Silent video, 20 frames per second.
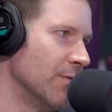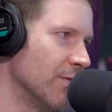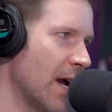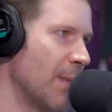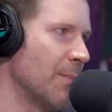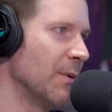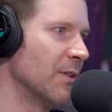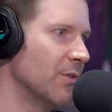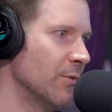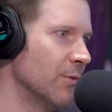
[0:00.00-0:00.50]

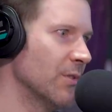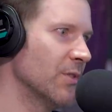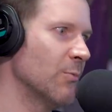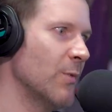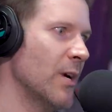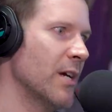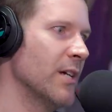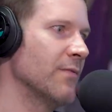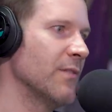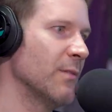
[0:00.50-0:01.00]
rapping to his
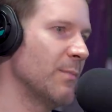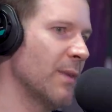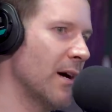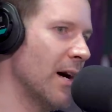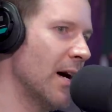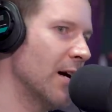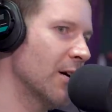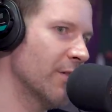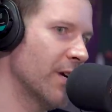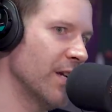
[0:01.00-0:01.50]
wife
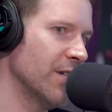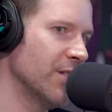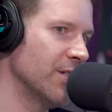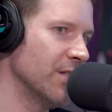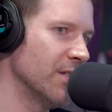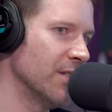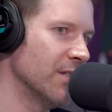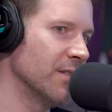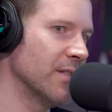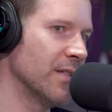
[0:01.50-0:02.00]
about how great
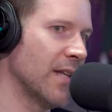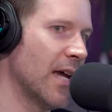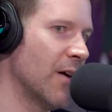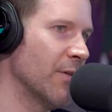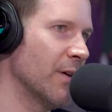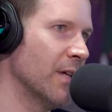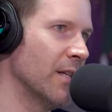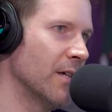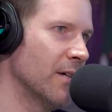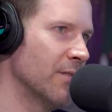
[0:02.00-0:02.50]
she is and
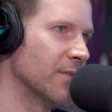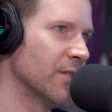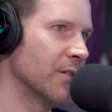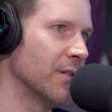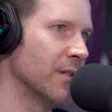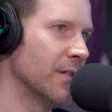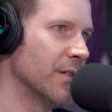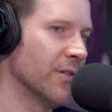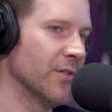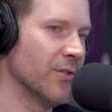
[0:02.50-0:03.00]
how he mm-hmm. loves
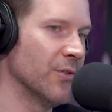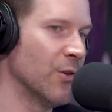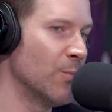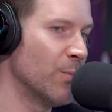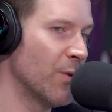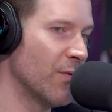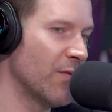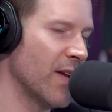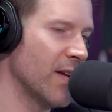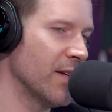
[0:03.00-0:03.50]
her and there's no
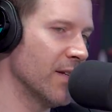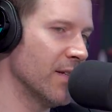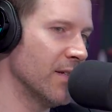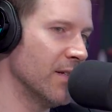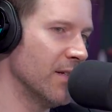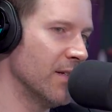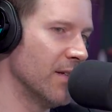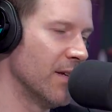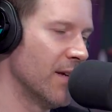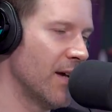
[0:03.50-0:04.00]

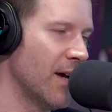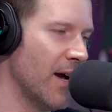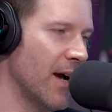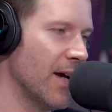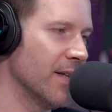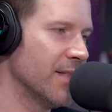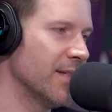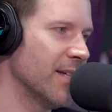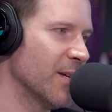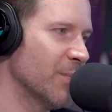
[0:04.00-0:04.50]
profanity.
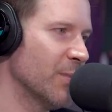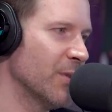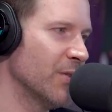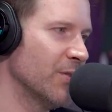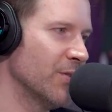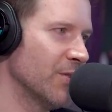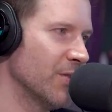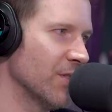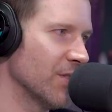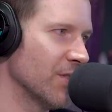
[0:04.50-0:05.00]
Hi-Tek
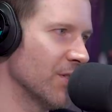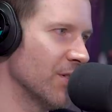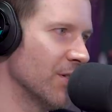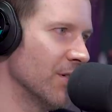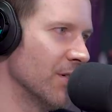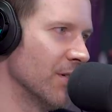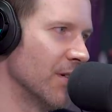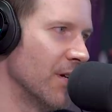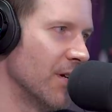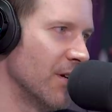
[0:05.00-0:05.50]
produced the
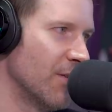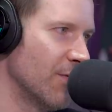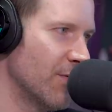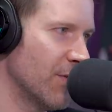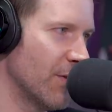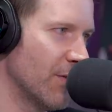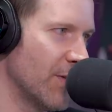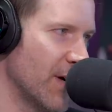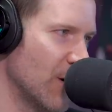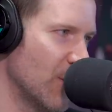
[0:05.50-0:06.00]
song.
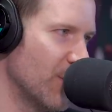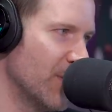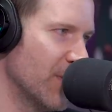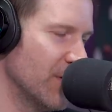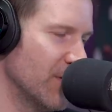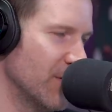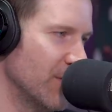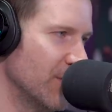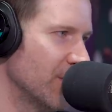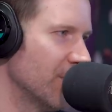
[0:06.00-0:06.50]
Pharrell
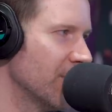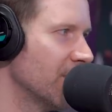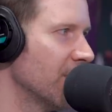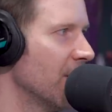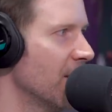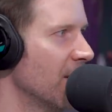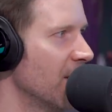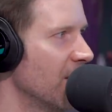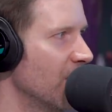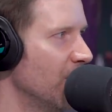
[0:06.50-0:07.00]
produced
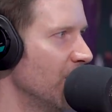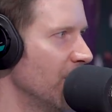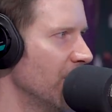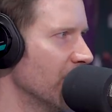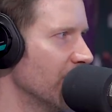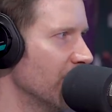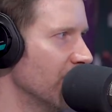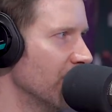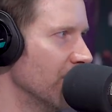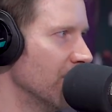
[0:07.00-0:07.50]

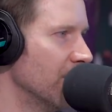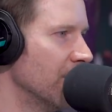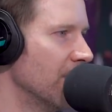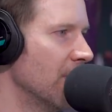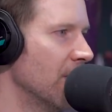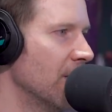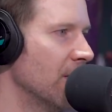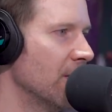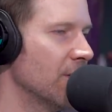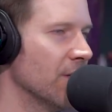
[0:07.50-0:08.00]
Beautiful. Beautiful.
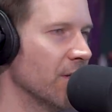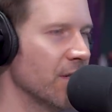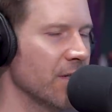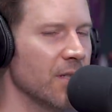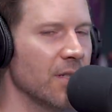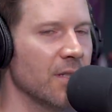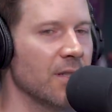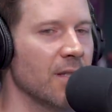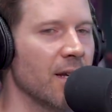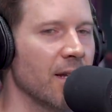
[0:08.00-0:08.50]
Yeah. So
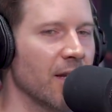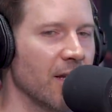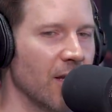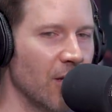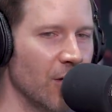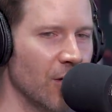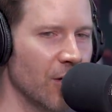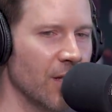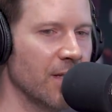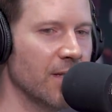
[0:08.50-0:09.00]
this is like
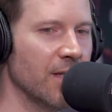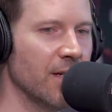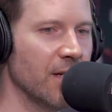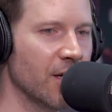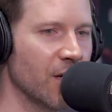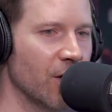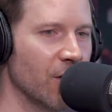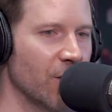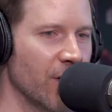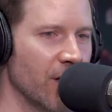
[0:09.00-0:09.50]
look at their
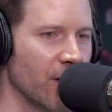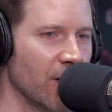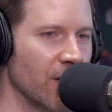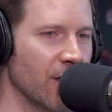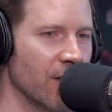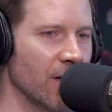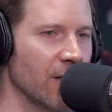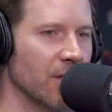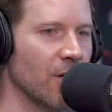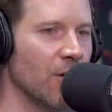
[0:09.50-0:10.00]
career,
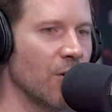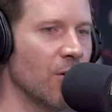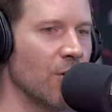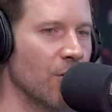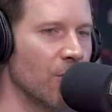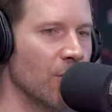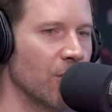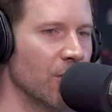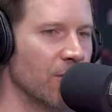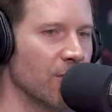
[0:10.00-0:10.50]
look at the
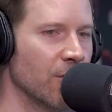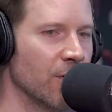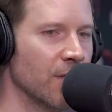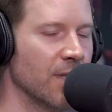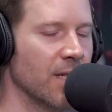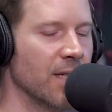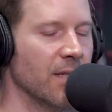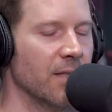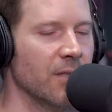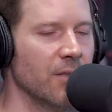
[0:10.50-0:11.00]
whole of what
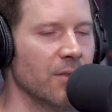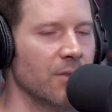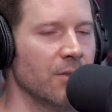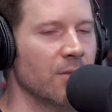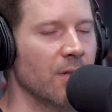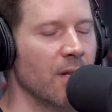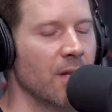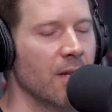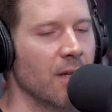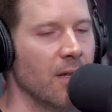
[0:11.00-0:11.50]
they
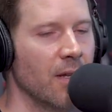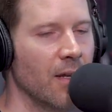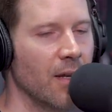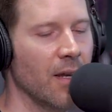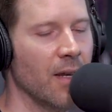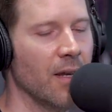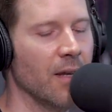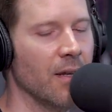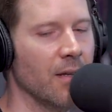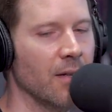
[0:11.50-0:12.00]
do.
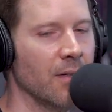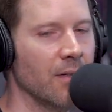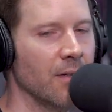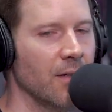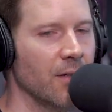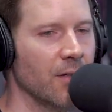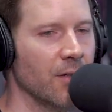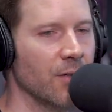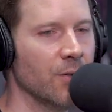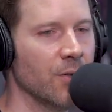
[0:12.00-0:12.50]
And,
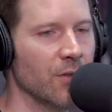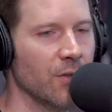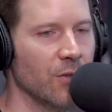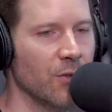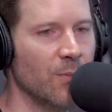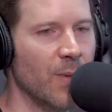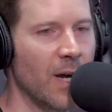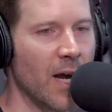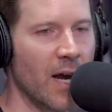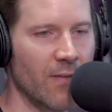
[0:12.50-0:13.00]
you know,
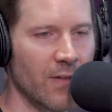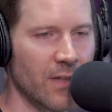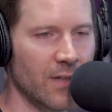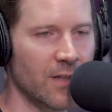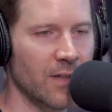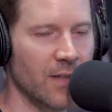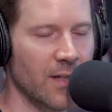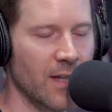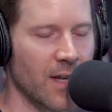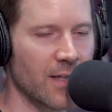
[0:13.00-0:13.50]
Snoop
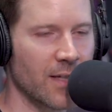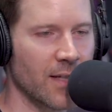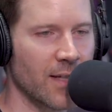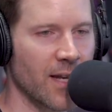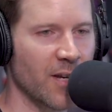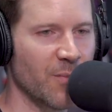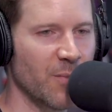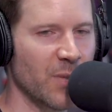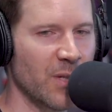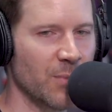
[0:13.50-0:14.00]
obviously has a
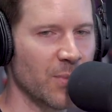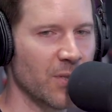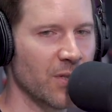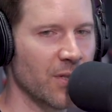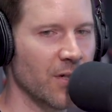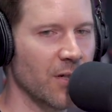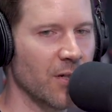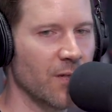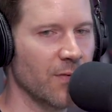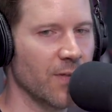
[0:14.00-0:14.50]
lot of pimp
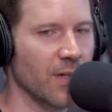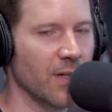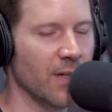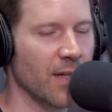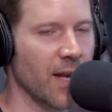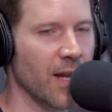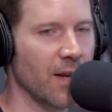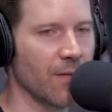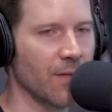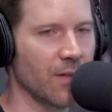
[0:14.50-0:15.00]
stuff and a
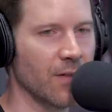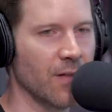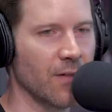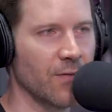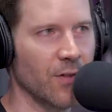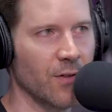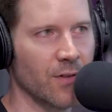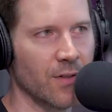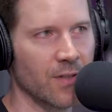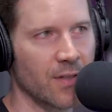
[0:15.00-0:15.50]
lot of
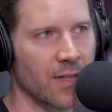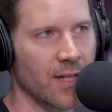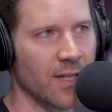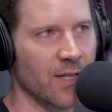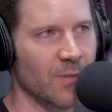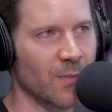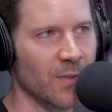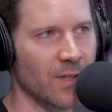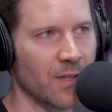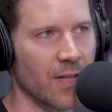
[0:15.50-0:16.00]
stuff you could say
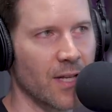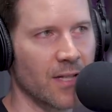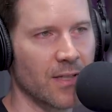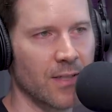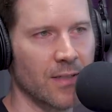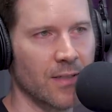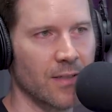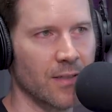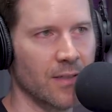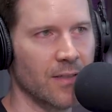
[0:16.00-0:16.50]
is
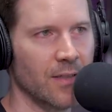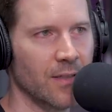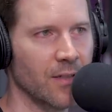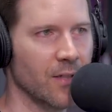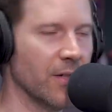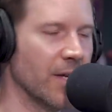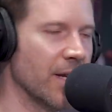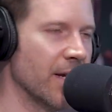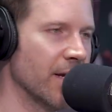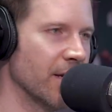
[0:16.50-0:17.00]
misogynistic
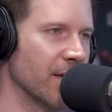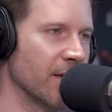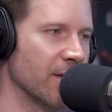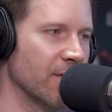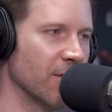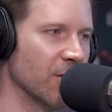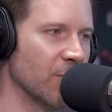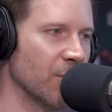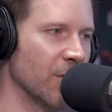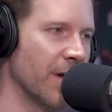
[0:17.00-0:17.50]
or
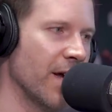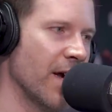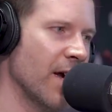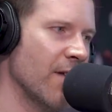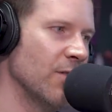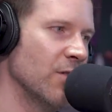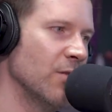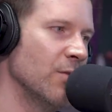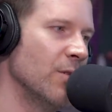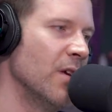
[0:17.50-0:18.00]
negative or what
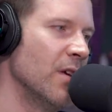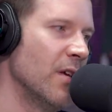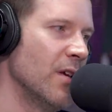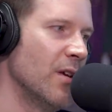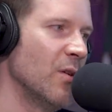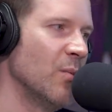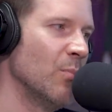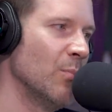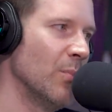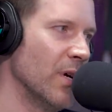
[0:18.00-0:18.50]
have you.
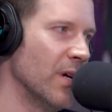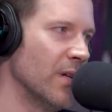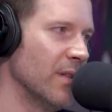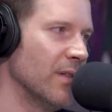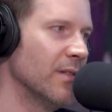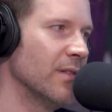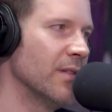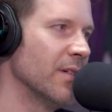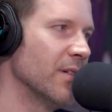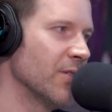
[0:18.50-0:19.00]
But
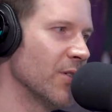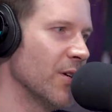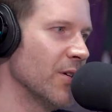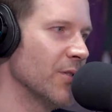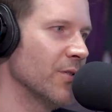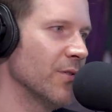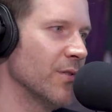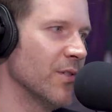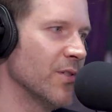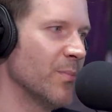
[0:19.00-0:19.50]
there's
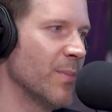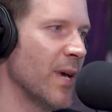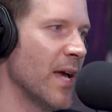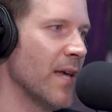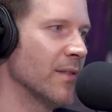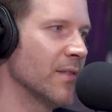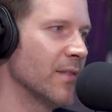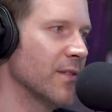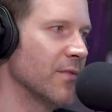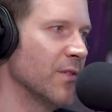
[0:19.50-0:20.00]
also this
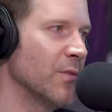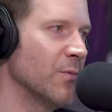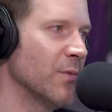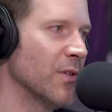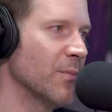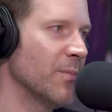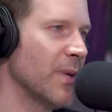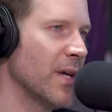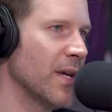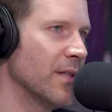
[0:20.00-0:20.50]
balance if you mm-hmm.
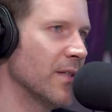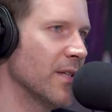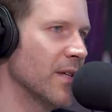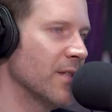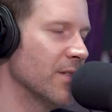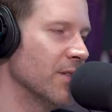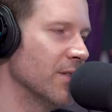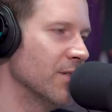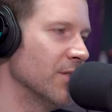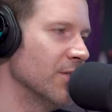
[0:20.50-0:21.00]
want to pay
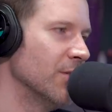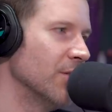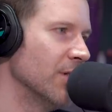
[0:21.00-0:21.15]
attention to and it.